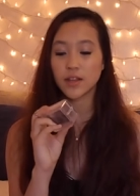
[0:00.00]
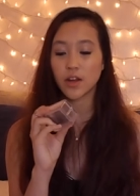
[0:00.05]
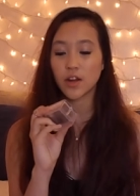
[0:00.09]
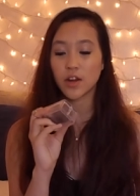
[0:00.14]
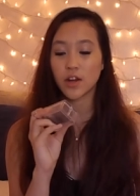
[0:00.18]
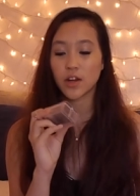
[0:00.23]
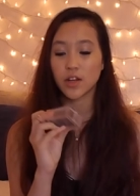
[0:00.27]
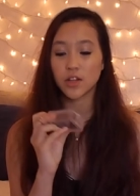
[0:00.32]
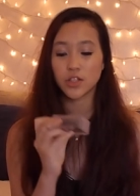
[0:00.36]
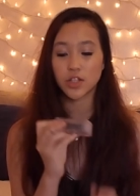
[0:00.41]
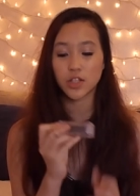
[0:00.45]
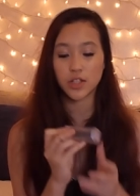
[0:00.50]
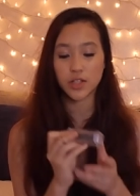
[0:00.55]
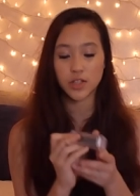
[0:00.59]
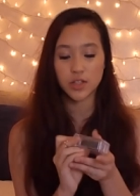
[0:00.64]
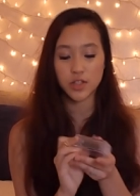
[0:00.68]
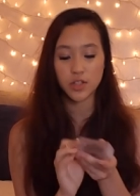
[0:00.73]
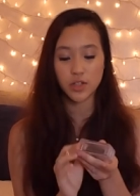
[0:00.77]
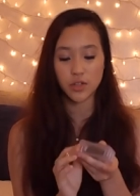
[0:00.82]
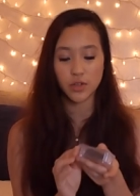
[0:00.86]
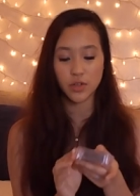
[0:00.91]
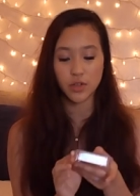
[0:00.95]
are
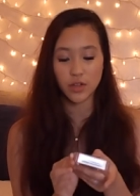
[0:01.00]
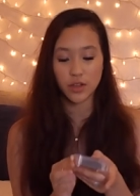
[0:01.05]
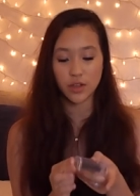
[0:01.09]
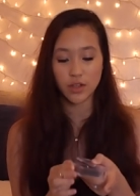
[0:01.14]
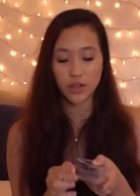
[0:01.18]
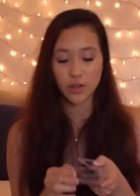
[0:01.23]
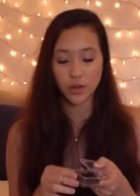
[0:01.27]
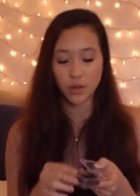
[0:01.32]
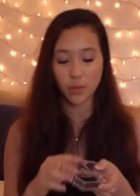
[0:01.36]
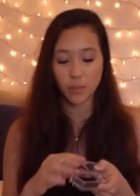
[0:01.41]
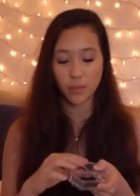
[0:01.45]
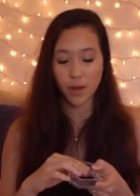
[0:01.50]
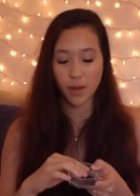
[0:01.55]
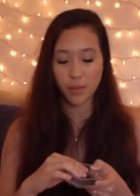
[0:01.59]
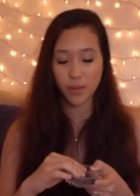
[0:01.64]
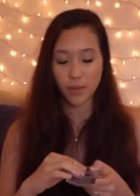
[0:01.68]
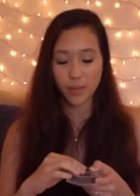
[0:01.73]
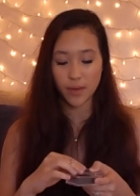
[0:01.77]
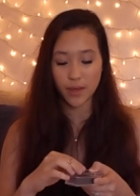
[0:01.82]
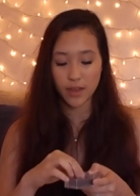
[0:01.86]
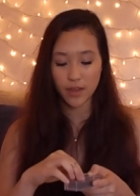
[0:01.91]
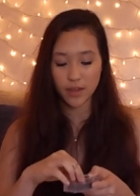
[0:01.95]
just your little
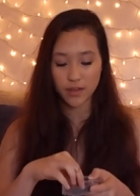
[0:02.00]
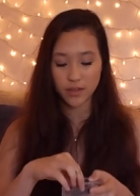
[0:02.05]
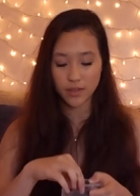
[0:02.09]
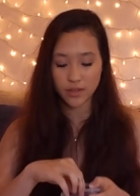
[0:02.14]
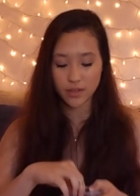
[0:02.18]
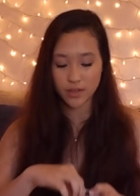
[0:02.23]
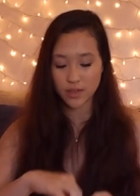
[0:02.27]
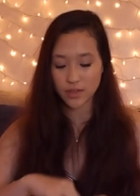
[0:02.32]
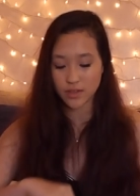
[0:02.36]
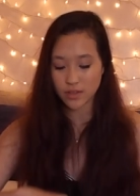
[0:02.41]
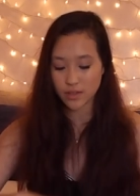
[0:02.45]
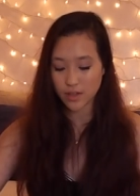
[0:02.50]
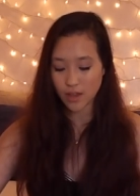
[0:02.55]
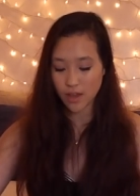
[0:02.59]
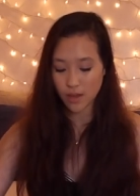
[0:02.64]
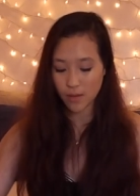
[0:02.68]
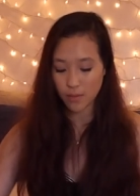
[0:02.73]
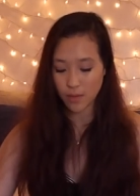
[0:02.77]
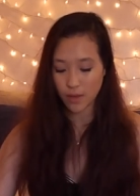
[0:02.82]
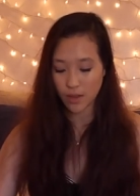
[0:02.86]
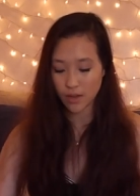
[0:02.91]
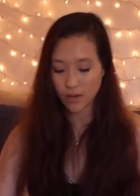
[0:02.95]
bobby pins.
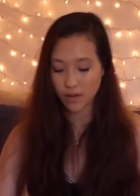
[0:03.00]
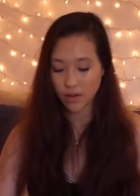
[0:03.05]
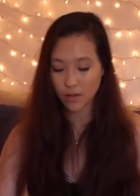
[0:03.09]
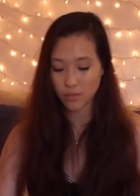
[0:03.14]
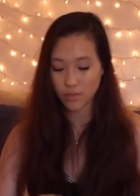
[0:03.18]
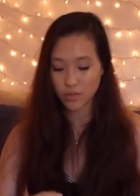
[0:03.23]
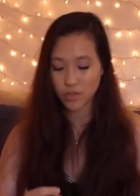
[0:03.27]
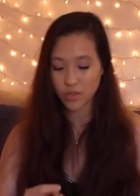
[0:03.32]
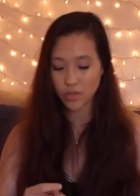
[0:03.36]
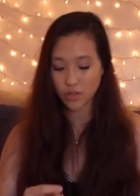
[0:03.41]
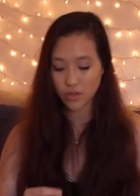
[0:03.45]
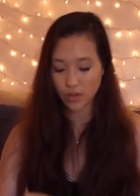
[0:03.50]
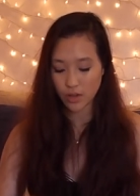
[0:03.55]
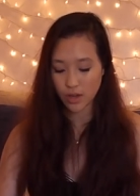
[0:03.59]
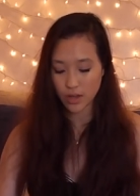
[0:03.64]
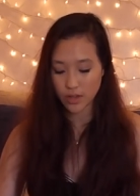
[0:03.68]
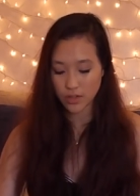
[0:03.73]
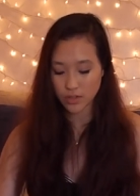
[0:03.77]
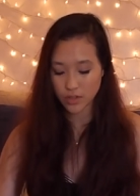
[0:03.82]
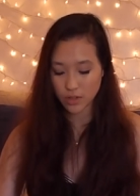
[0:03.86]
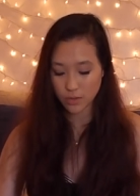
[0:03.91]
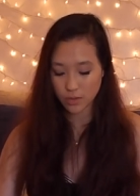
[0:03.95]
I mean, I'm sure you
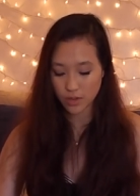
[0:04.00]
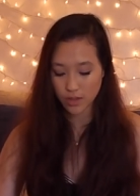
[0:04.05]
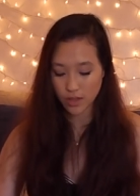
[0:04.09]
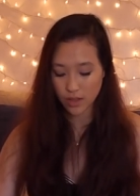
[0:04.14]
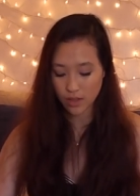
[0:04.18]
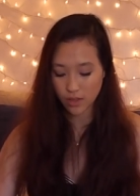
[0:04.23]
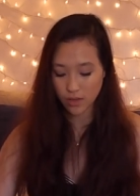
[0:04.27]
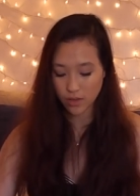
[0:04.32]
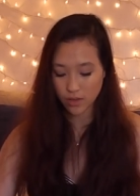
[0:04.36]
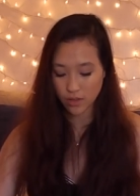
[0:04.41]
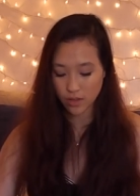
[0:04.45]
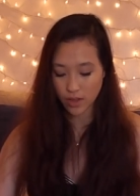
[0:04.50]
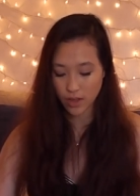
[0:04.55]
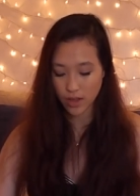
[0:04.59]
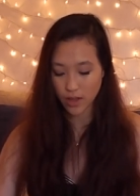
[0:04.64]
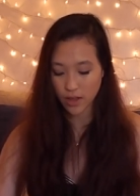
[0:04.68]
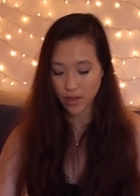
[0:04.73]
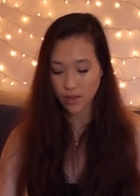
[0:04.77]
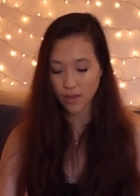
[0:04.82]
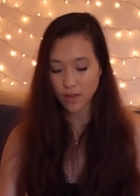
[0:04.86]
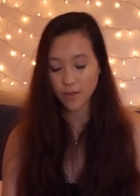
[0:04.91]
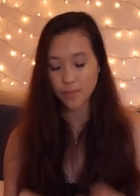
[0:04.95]
guys know what they look
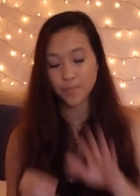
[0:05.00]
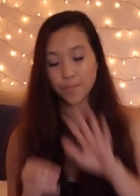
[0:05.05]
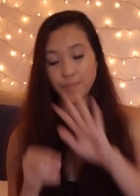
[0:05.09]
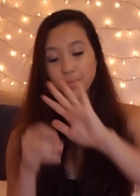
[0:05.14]
like.